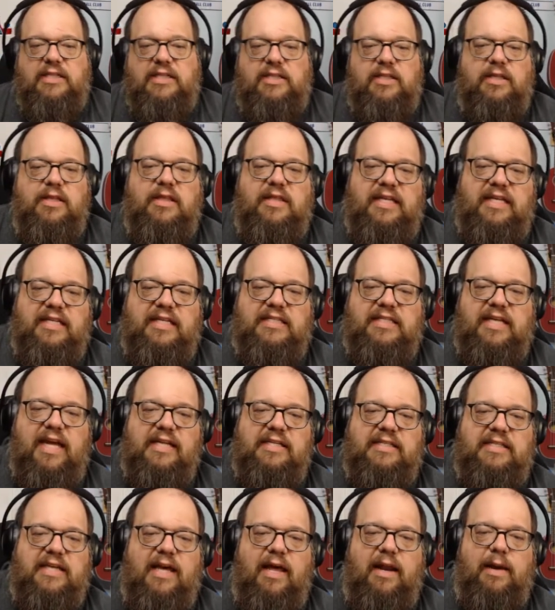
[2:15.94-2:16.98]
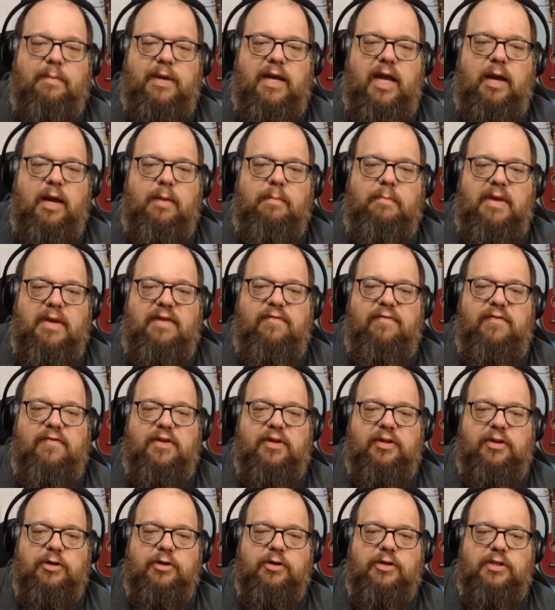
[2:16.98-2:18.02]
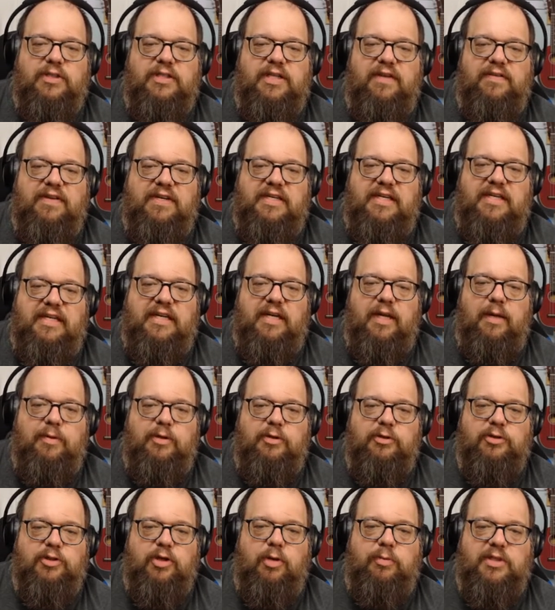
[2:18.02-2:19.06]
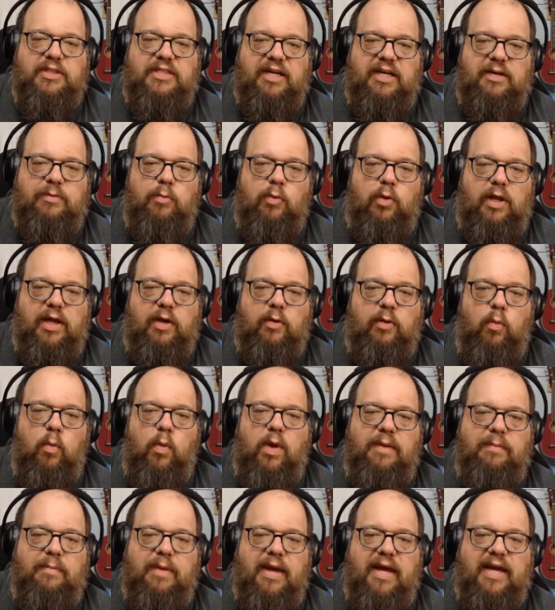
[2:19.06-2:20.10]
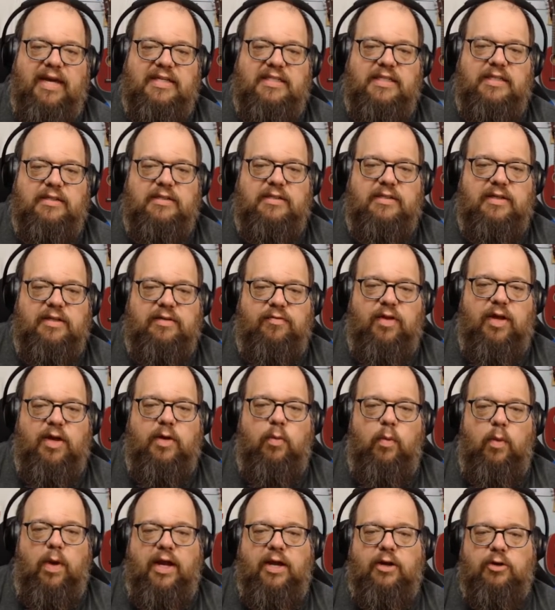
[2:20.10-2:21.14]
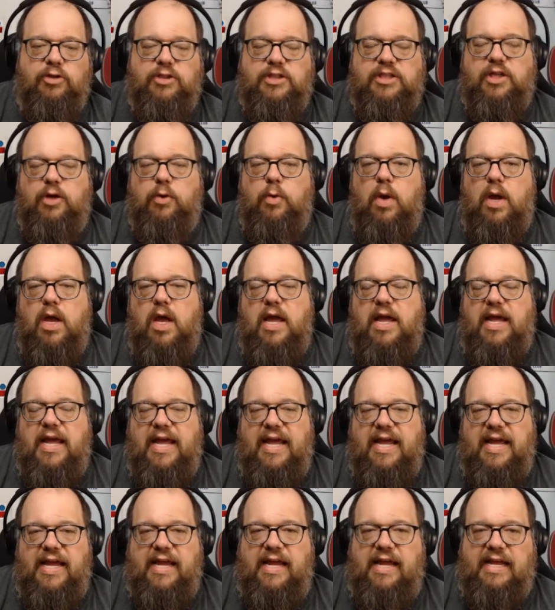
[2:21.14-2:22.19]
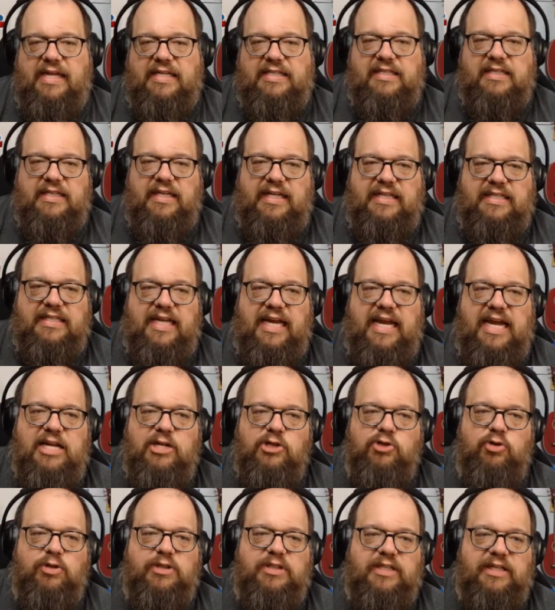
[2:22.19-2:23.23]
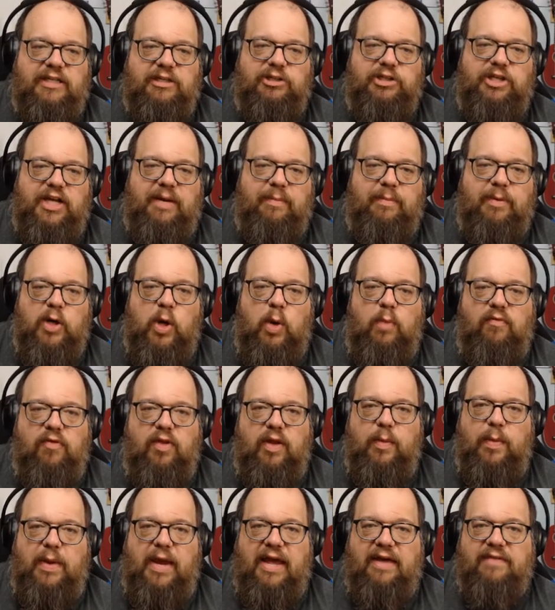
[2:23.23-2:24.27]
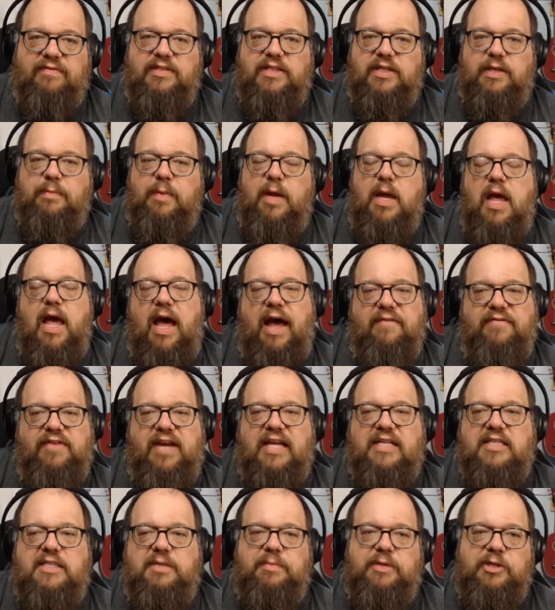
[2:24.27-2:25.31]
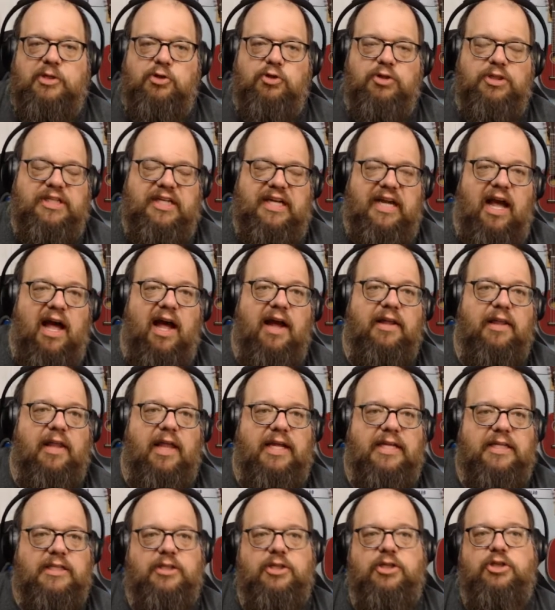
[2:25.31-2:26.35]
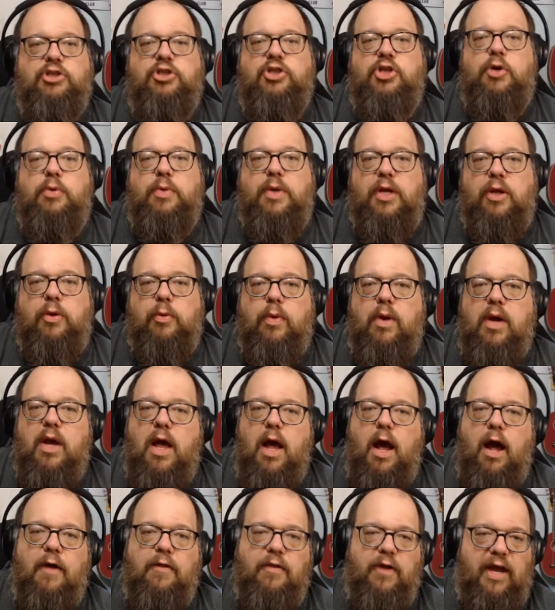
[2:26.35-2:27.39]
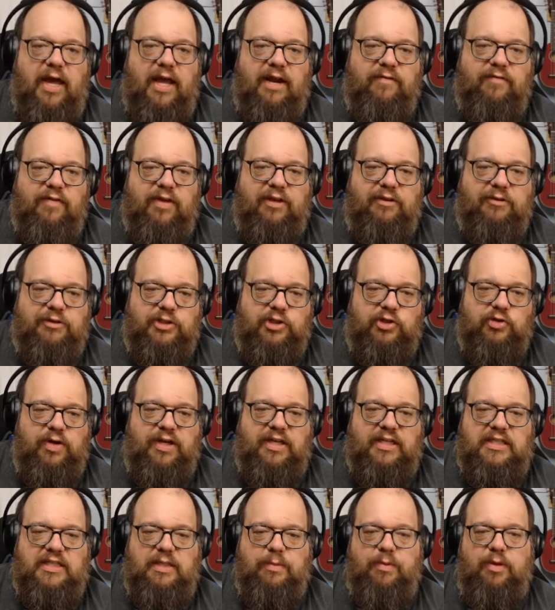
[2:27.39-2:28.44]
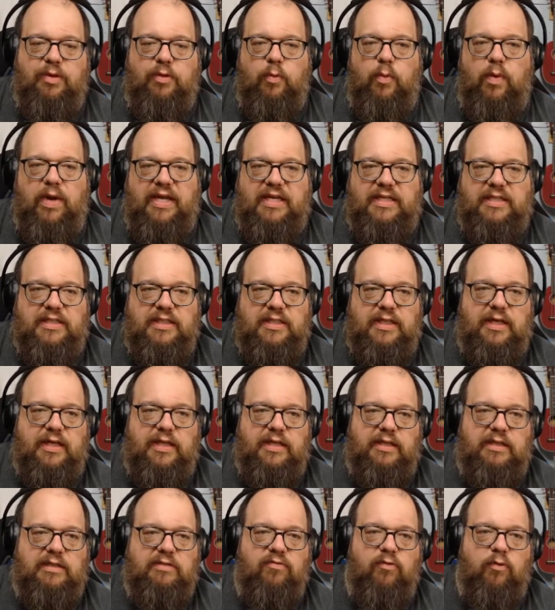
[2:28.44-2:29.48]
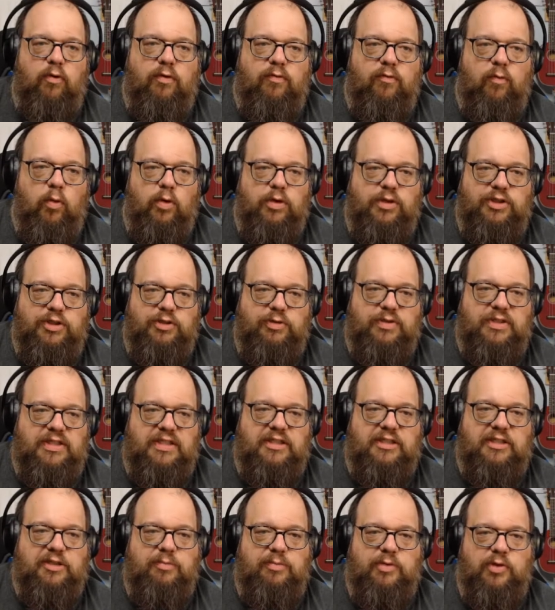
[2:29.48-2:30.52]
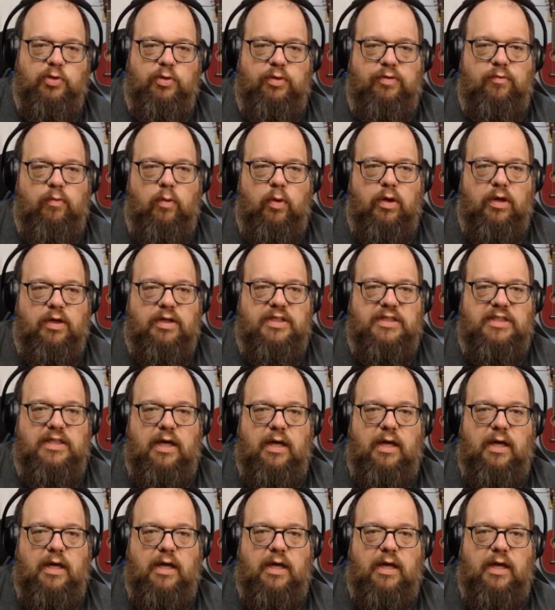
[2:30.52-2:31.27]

these guys kind of become midfielders, and the DWs almost act more like wingbacks instead of like wingers. So it's an interesting shape, and hopefully we have I've got some interesting highlights to show you that kind of illustrate some of the ways that this 4-4-2 system sort of works.